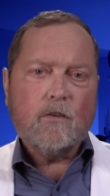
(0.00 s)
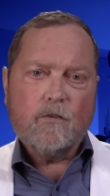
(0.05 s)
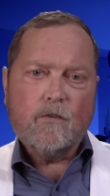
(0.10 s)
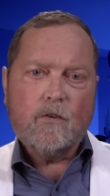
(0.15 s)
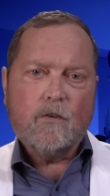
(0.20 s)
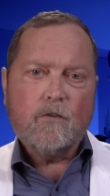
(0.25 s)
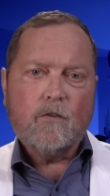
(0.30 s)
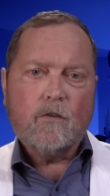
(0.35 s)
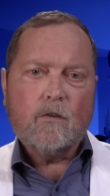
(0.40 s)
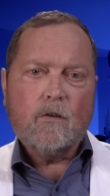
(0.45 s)

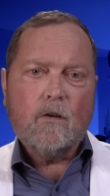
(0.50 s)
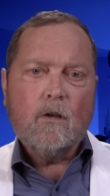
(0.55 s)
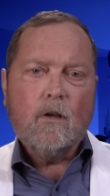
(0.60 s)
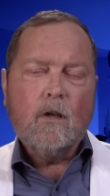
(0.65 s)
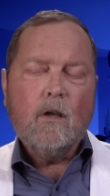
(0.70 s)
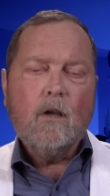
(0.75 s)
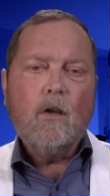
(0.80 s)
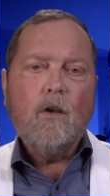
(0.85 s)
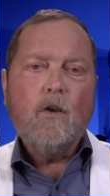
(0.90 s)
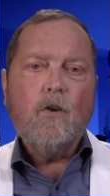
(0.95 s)
decision,
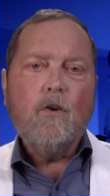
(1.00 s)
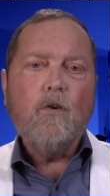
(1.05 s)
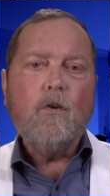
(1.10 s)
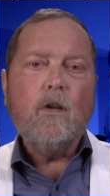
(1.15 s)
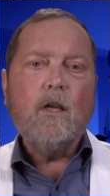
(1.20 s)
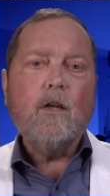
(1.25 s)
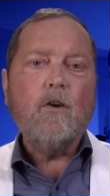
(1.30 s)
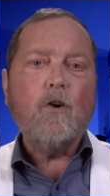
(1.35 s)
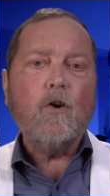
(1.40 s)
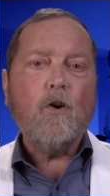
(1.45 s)
you
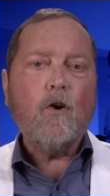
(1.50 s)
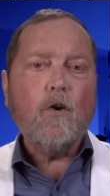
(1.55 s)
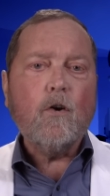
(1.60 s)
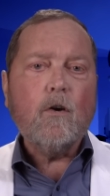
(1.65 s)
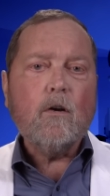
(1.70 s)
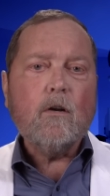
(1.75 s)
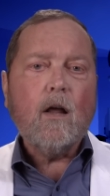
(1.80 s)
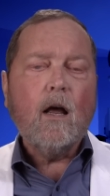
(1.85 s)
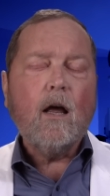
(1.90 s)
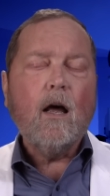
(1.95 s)
need
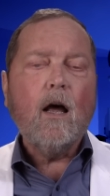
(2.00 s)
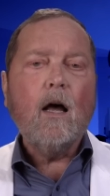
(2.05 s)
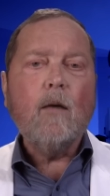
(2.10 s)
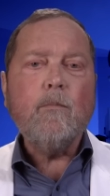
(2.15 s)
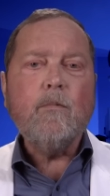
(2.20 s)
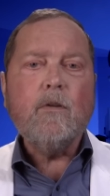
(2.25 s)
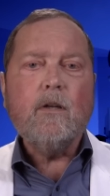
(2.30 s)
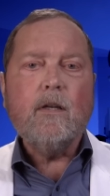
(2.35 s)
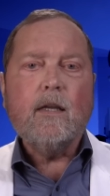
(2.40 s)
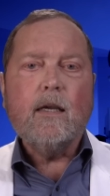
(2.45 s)
current,
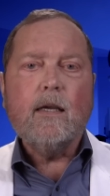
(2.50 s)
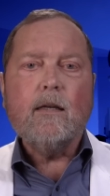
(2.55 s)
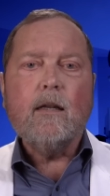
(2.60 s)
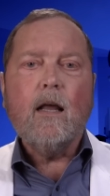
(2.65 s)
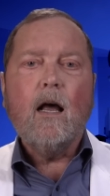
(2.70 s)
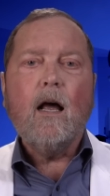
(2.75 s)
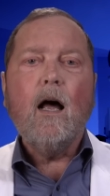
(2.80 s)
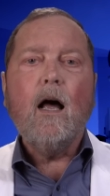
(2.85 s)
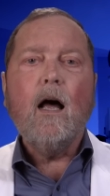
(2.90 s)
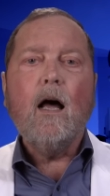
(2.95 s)

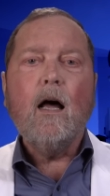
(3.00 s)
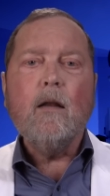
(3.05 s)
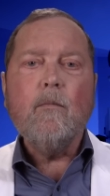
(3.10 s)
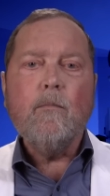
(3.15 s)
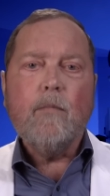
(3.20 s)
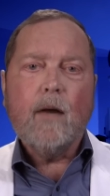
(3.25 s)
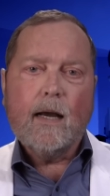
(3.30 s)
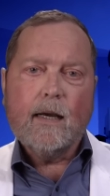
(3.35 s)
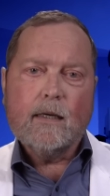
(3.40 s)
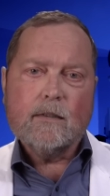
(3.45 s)
up-to-date,
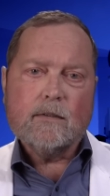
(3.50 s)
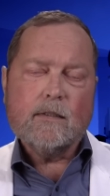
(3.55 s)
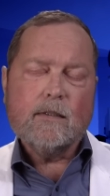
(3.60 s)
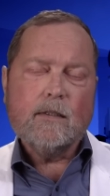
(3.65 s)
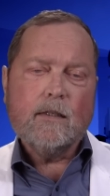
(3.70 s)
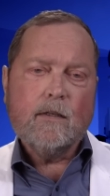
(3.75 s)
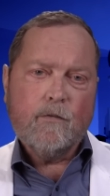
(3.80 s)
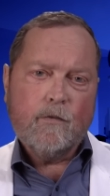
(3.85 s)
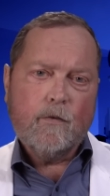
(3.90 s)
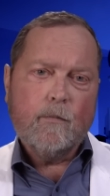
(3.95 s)
unbiased
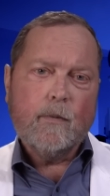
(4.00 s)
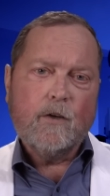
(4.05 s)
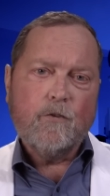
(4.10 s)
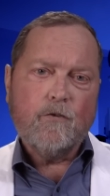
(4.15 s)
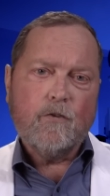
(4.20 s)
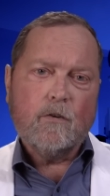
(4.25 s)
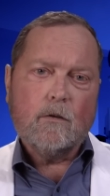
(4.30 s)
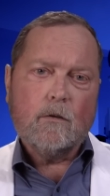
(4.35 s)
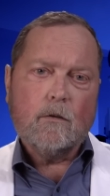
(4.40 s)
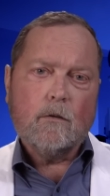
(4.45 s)

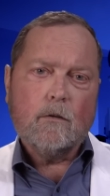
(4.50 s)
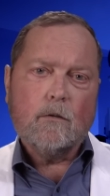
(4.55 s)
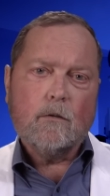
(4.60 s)
information.